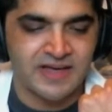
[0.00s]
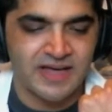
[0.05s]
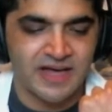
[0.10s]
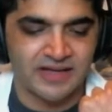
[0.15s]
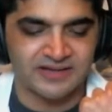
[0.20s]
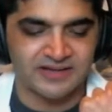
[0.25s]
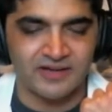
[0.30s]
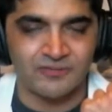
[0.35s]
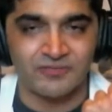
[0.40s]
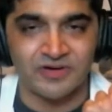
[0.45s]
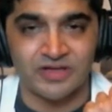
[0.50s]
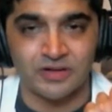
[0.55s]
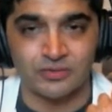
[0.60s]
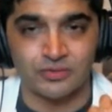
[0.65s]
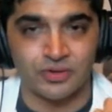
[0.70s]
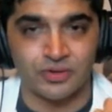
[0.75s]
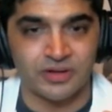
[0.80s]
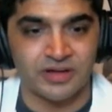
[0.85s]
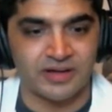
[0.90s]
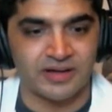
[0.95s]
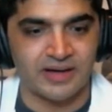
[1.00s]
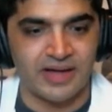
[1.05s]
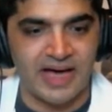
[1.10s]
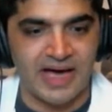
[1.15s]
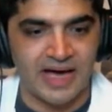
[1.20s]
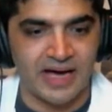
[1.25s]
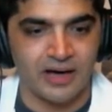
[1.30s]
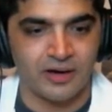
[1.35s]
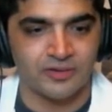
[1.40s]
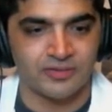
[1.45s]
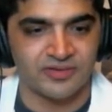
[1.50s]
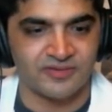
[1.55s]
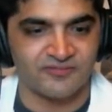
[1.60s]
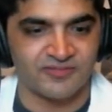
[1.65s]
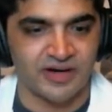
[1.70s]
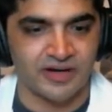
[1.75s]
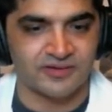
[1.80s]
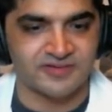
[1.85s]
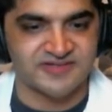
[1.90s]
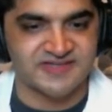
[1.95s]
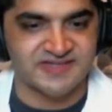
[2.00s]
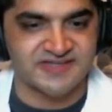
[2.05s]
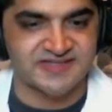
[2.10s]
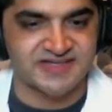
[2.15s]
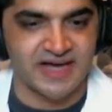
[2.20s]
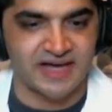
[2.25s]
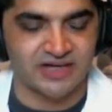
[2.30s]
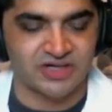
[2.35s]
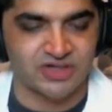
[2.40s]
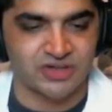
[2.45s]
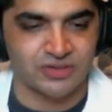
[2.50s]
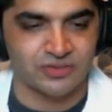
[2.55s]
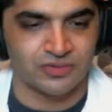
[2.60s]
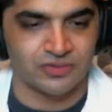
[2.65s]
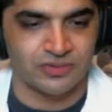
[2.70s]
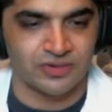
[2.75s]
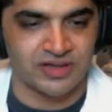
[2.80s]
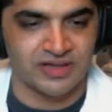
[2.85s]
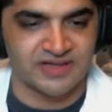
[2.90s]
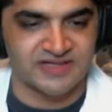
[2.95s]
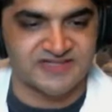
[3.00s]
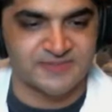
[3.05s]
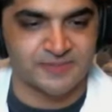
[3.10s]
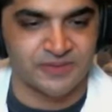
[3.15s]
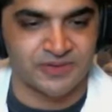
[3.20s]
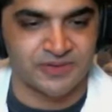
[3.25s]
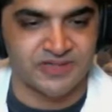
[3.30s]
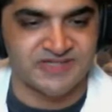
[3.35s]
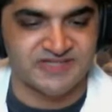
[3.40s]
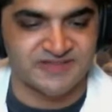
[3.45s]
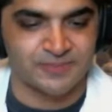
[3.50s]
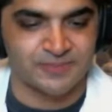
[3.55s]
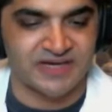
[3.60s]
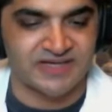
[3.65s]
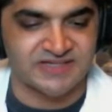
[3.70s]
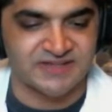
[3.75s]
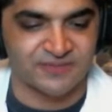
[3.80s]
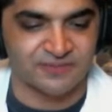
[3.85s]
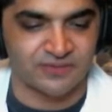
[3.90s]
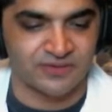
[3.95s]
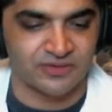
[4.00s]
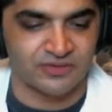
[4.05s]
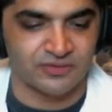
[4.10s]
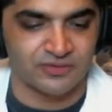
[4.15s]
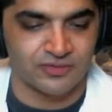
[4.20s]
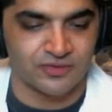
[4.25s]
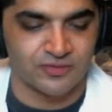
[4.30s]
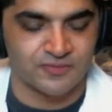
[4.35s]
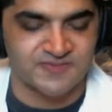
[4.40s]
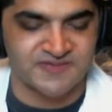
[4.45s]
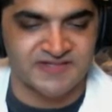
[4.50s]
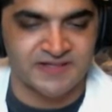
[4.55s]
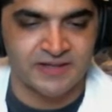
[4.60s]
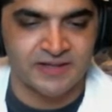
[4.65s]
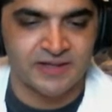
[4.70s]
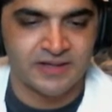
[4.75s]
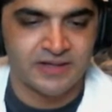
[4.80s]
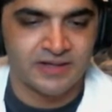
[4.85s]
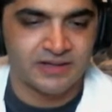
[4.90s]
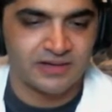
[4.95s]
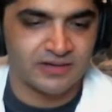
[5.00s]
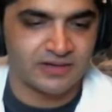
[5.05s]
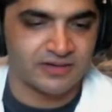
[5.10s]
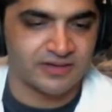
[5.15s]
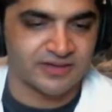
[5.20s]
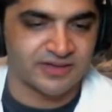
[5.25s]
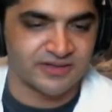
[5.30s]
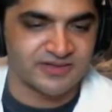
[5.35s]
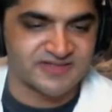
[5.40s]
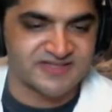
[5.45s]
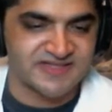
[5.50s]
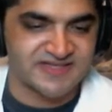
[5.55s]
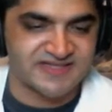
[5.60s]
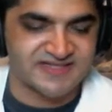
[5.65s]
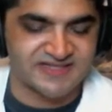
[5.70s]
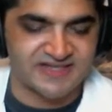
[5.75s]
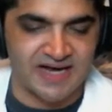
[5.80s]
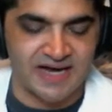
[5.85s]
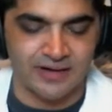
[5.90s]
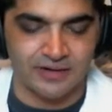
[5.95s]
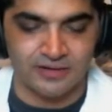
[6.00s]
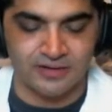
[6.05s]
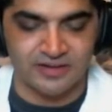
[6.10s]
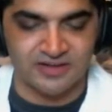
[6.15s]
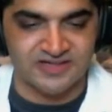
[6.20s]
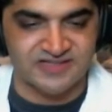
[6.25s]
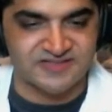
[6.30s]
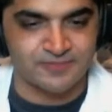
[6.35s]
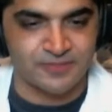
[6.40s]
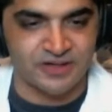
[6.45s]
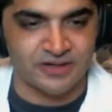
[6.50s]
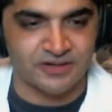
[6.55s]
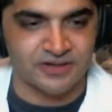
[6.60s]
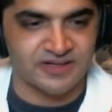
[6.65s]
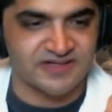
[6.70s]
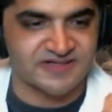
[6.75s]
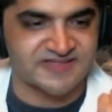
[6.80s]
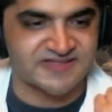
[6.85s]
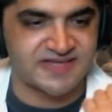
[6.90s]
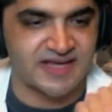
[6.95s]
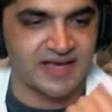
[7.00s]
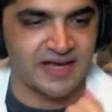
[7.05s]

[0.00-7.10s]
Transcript: And then when you look at how the virus is actually experienced by different groups, there's these staggering disparities.